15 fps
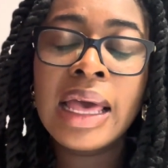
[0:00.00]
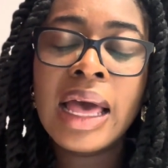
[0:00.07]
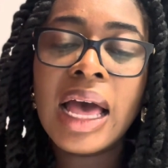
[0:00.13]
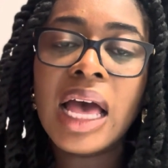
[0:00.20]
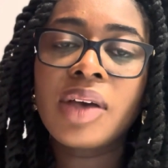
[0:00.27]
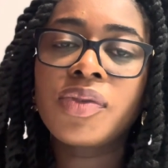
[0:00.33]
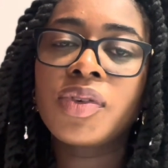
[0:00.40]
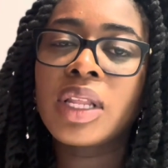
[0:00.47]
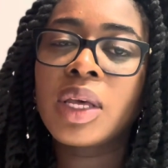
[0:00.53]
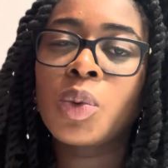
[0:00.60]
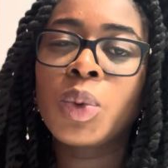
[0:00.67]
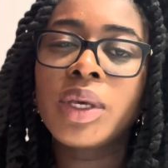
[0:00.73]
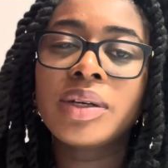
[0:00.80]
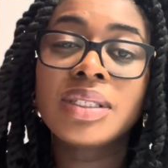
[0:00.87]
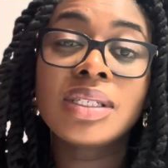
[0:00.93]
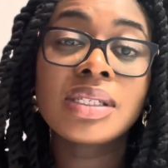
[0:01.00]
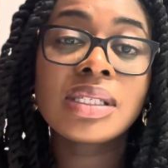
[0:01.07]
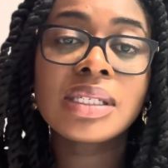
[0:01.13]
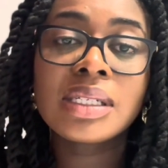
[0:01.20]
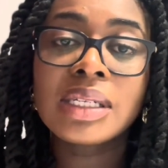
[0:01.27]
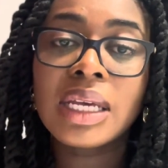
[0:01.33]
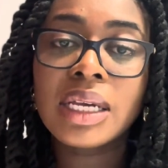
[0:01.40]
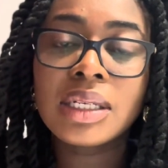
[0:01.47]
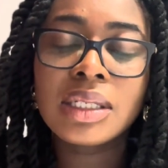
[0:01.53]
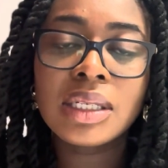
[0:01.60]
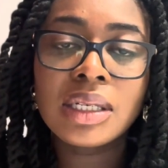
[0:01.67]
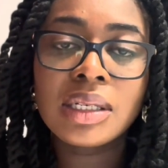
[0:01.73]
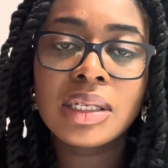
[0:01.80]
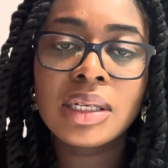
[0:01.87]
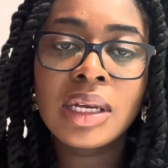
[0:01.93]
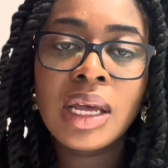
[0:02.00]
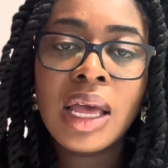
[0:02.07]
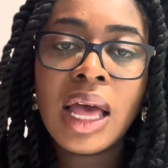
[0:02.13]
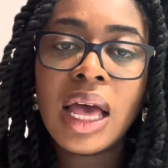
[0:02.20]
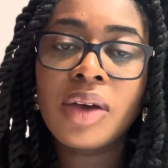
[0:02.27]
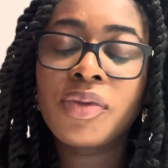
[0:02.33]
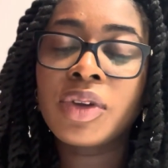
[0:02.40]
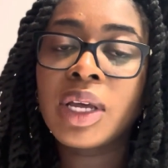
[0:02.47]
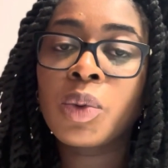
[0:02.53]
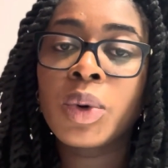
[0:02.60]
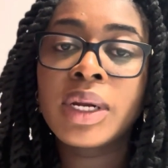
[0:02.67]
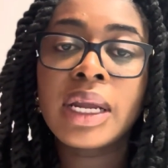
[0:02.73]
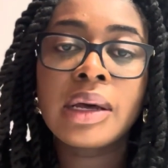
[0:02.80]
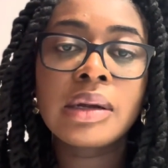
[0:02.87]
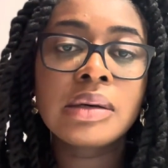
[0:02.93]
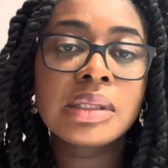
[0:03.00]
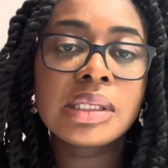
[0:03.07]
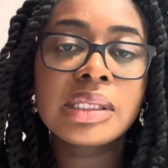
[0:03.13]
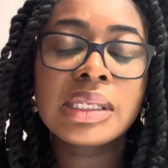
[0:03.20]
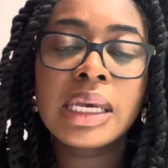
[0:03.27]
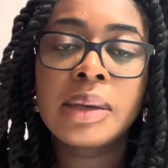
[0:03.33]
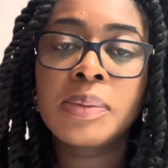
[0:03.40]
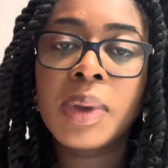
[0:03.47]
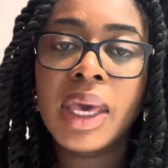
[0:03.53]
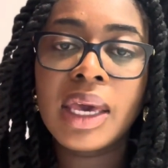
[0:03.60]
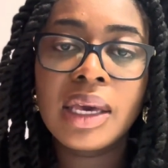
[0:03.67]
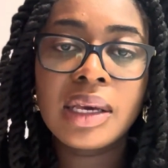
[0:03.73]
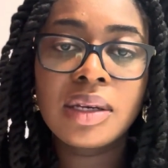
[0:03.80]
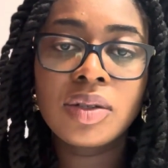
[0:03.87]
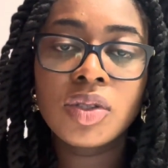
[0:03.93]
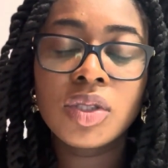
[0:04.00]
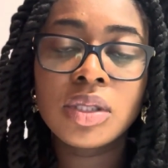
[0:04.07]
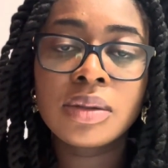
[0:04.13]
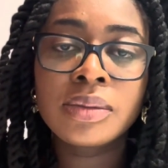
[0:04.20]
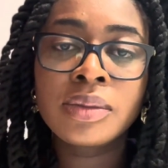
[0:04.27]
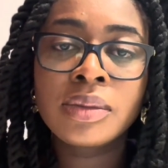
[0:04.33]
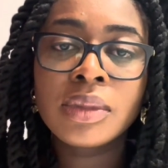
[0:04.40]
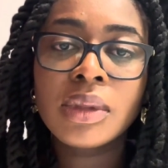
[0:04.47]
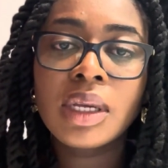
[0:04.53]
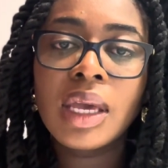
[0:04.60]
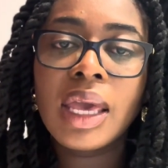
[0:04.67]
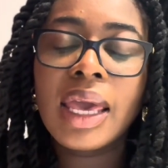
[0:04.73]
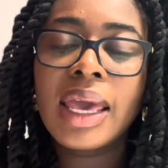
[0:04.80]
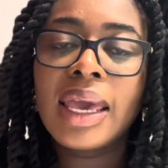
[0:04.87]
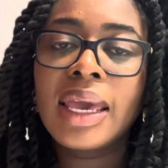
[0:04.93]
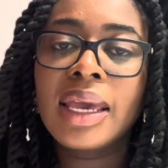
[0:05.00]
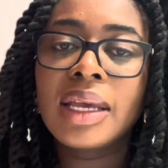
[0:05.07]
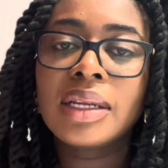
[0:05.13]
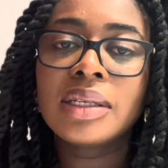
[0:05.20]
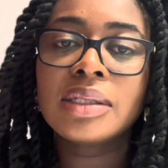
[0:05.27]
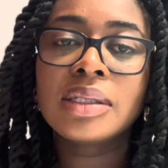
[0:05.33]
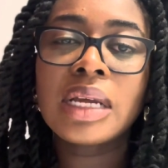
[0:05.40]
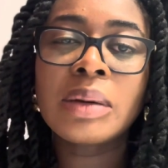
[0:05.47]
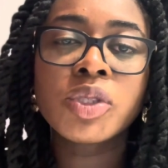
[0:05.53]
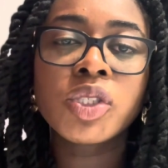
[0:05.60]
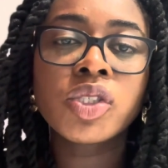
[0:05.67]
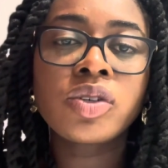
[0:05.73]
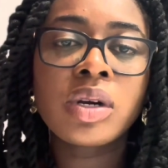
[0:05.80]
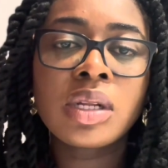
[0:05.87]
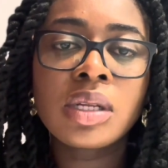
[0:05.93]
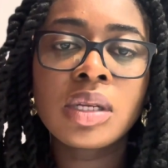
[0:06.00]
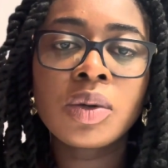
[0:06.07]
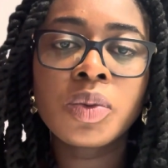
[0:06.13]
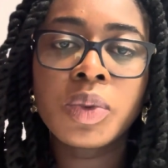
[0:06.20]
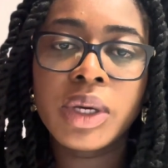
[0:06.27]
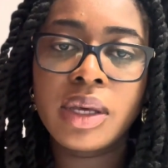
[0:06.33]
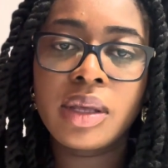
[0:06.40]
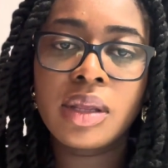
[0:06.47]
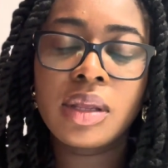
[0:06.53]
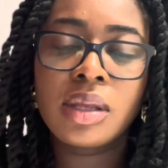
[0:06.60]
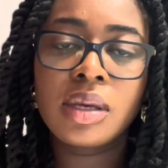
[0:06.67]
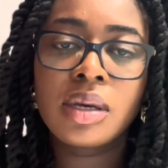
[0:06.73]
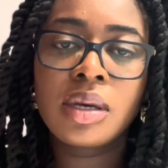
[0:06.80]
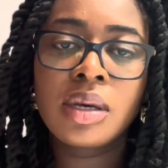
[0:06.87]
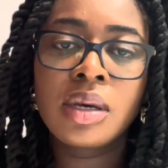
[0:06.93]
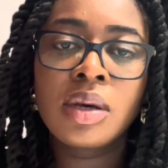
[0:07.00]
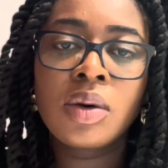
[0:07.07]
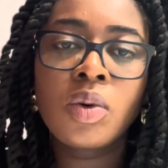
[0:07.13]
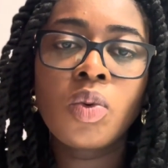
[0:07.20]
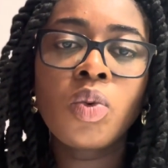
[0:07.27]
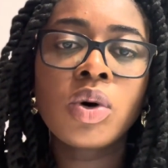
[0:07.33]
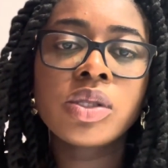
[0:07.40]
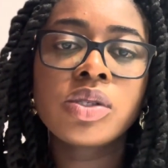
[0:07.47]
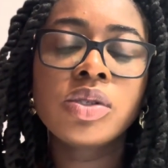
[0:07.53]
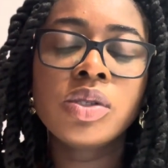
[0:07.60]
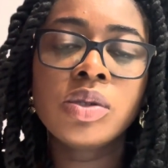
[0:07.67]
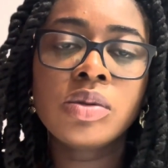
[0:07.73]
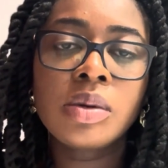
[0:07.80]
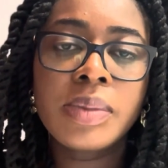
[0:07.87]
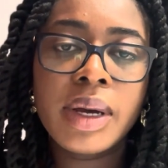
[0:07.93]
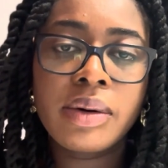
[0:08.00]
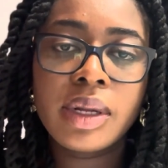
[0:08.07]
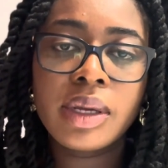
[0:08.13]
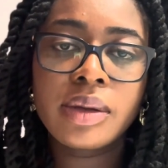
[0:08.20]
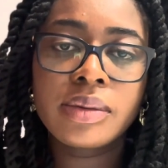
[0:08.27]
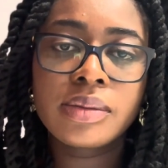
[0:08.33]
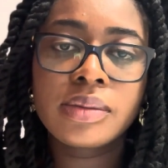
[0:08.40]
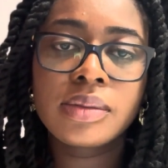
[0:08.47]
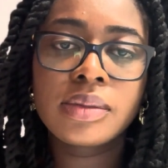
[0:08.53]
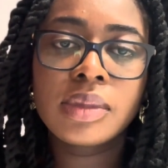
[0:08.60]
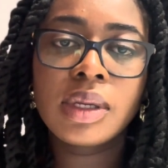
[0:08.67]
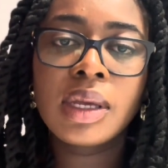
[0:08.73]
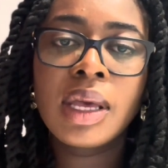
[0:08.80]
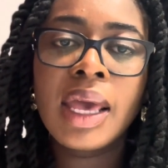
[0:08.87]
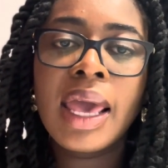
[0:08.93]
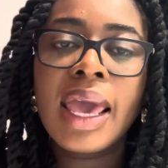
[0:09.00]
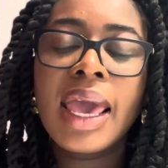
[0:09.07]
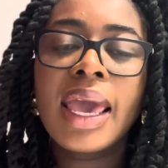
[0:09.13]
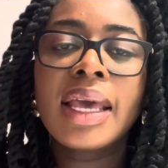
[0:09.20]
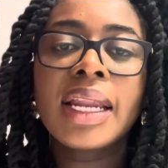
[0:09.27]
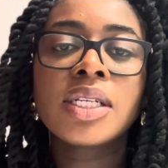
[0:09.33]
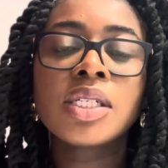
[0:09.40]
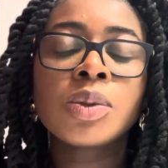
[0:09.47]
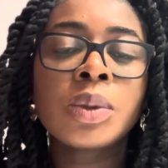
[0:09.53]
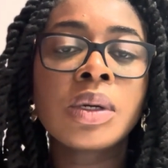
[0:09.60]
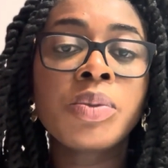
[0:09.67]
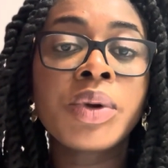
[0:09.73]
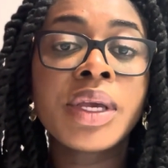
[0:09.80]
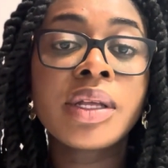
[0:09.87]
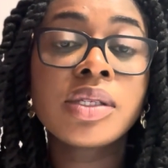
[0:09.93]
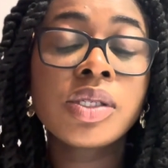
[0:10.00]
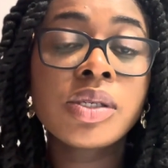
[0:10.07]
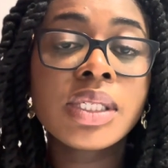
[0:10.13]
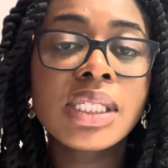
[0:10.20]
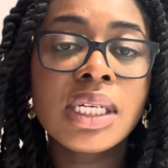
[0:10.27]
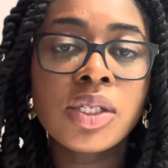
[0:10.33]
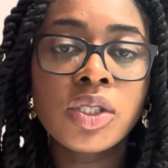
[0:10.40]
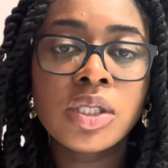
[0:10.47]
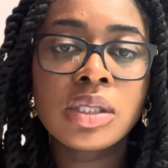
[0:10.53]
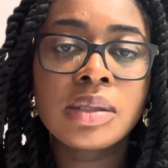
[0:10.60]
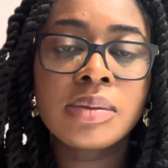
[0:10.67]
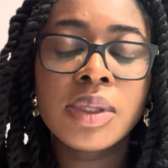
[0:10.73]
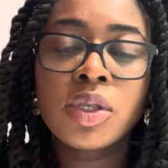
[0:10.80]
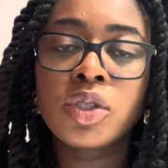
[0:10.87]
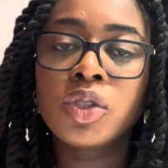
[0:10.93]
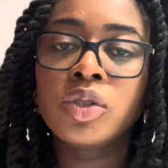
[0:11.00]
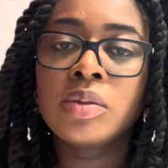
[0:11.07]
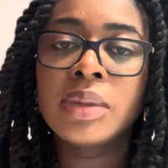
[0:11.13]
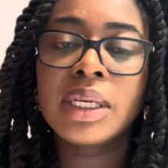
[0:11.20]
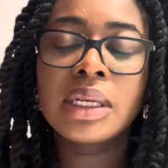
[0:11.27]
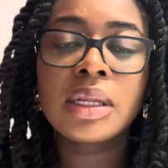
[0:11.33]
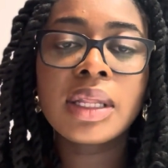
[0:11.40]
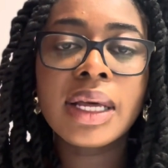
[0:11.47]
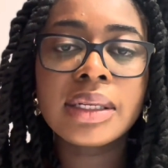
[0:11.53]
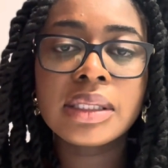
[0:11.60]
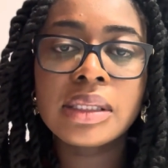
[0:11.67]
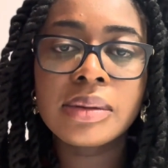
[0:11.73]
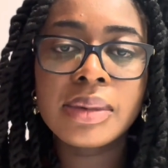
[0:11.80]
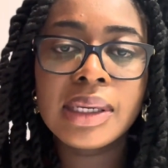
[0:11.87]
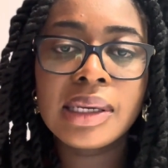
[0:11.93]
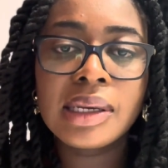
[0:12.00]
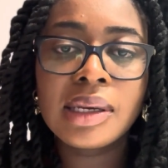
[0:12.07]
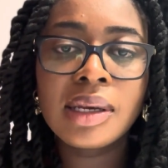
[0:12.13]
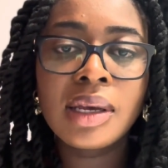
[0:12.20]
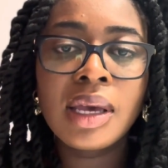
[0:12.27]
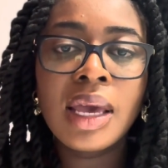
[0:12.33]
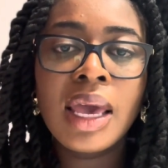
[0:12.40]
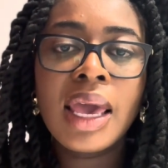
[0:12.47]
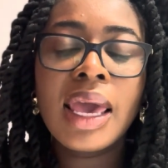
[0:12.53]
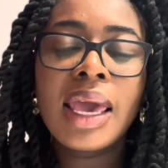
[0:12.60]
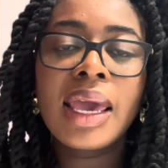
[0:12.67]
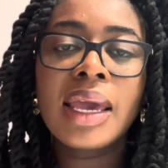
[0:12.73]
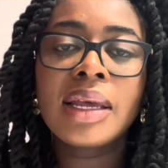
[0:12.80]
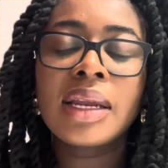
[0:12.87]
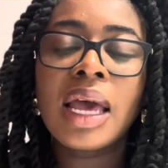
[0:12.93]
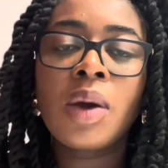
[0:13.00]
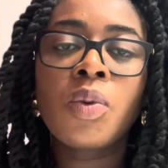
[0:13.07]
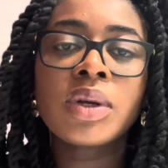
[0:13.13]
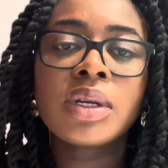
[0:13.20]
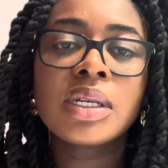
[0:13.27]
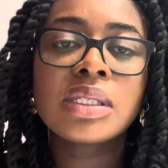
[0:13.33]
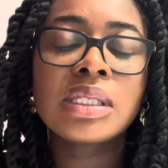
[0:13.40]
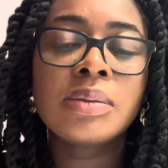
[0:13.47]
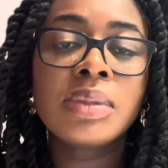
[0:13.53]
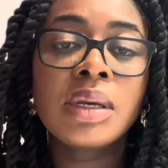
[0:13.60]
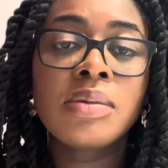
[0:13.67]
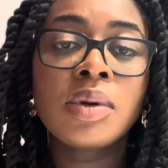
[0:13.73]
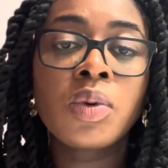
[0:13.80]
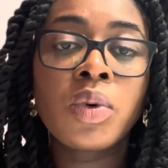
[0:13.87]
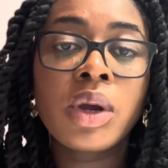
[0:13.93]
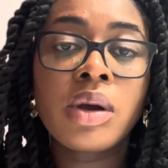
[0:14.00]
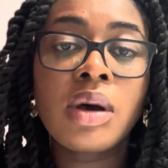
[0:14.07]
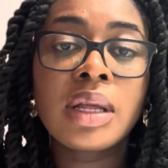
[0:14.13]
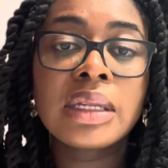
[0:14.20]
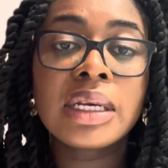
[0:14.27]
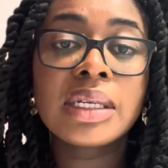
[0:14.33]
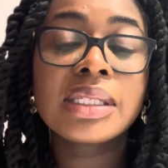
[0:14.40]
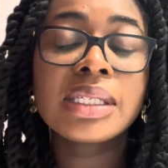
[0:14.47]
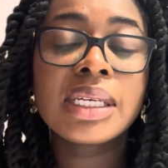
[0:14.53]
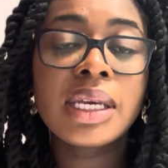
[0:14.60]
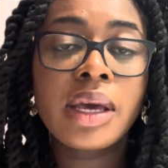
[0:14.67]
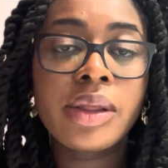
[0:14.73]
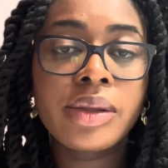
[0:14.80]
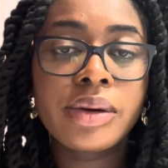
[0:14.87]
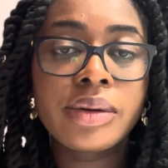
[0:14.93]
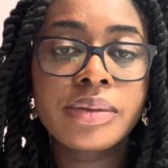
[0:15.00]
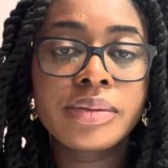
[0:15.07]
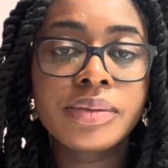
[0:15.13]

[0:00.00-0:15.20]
I feel like we are disconnected. I feel like we're not on the same page. And I'm struggling with what to do about it. And I just want to bring it to your attention because you mean a lot to me. And I want us to be able to work on that together.